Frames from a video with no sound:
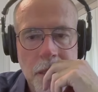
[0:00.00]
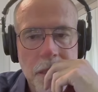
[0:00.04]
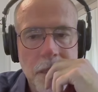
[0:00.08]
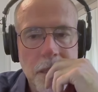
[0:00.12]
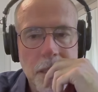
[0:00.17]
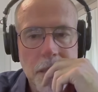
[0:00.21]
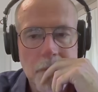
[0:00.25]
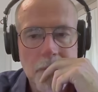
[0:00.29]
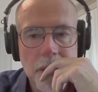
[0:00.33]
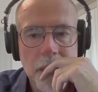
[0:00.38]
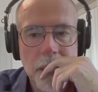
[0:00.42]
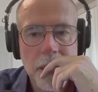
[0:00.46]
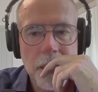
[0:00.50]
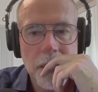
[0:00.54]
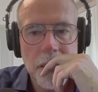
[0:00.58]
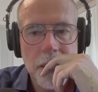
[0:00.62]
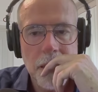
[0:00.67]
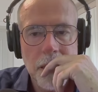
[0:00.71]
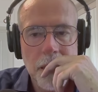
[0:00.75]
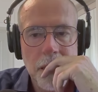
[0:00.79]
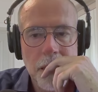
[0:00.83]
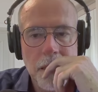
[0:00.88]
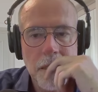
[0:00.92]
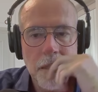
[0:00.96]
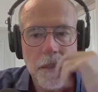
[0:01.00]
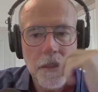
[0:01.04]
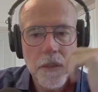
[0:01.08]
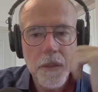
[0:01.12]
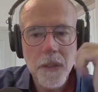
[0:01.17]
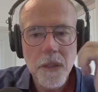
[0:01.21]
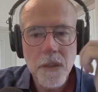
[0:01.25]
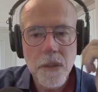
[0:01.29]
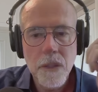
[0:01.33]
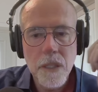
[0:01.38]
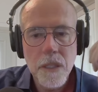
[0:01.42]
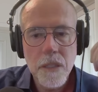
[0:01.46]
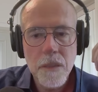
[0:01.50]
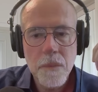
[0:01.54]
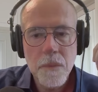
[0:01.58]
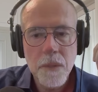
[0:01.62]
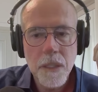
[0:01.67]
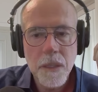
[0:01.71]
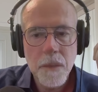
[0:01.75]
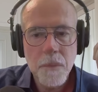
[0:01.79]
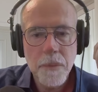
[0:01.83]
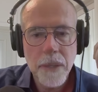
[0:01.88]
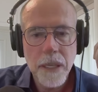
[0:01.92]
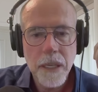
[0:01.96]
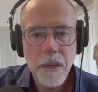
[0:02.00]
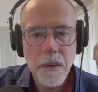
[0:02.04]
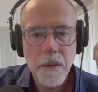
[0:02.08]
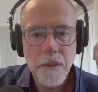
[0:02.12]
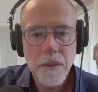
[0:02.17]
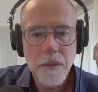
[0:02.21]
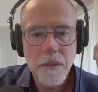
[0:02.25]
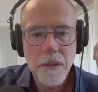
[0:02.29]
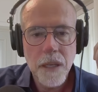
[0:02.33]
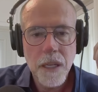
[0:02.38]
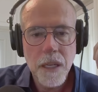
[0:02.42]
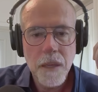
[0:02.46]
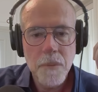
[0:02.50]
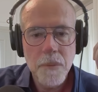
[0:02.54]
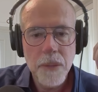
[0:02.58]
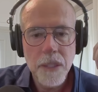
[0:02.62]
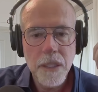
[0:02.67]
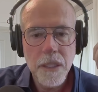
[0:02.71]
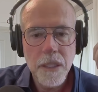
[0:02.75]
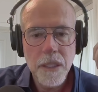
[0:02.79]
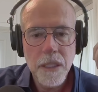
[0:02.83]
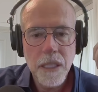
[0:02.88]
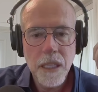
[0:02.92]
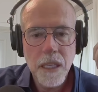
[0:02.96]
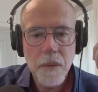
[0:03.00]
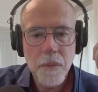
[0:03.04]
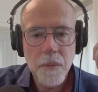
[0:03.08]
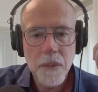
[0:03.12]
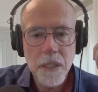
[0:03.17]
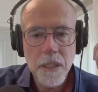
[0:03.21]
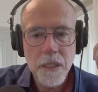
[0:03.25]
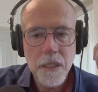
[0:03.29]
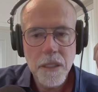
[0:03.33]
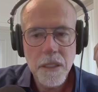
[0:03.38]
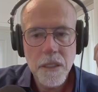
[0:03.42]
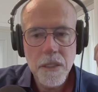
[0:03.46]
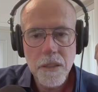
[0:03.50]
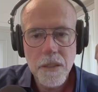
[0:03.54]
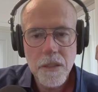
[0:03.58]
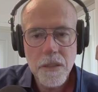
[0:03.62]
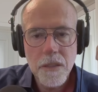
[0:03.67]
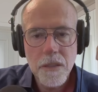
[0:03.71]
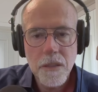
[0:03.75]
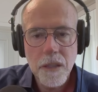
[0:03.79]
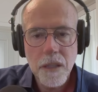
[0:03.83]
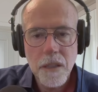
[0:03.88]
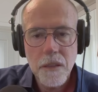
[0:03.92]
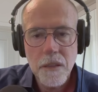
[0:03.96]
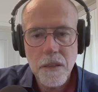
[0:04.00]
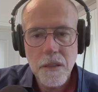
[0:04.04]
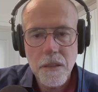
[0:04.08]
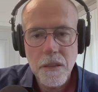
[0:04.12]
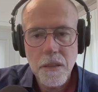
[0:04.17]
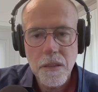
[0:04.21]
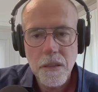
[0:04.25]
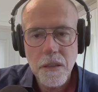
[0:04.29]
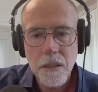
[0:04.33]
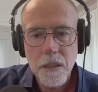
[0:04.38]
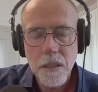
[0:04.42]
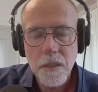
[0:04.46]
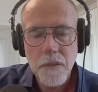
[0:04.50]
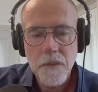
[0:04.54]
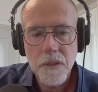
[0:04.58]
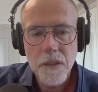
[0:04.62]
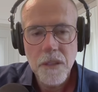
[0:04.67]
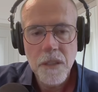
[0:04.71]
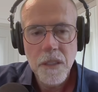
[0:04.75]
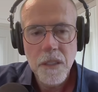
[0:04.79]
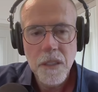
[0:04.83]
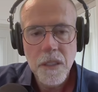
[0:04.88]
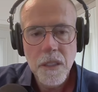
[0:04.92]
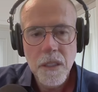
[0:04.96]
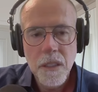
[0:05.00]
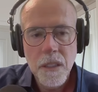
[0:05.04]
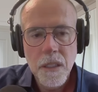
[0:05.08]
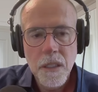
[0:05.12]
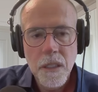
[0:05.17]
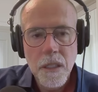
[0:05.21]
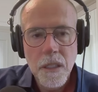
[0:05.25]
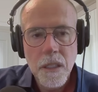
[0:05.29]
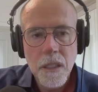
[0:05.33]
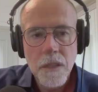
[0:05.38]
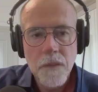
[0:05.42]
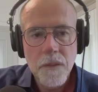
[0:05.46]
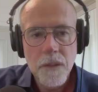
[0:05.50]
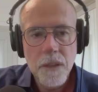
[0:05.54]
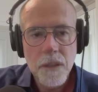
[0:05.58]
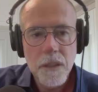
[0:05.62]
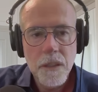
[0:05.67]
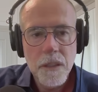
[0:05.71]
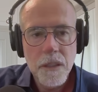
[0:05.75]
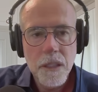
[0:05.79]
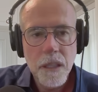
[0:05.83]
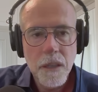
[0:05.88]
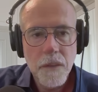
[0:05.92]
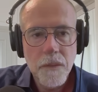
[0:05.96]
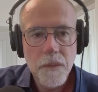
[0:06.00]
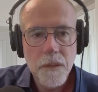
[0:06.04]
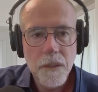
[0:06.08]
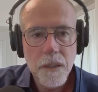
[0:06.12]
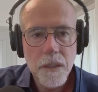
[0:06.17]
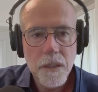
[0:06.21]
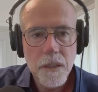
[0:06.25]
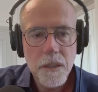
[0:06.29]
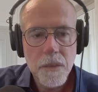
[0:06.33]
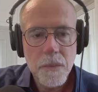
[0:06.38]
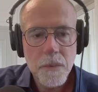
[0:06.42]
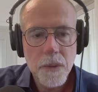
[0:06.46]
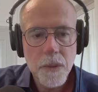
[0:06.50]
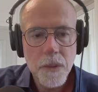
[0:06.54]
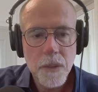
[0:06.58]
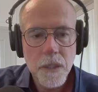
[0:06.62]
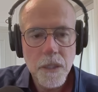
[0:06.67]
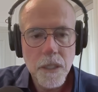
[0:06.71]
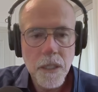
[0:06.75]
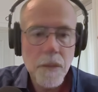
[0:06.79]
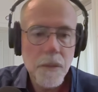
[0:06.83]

I think they've got a lot. I think you underestimate the power of their IP and how many niches are out there that they've really deftly exploited.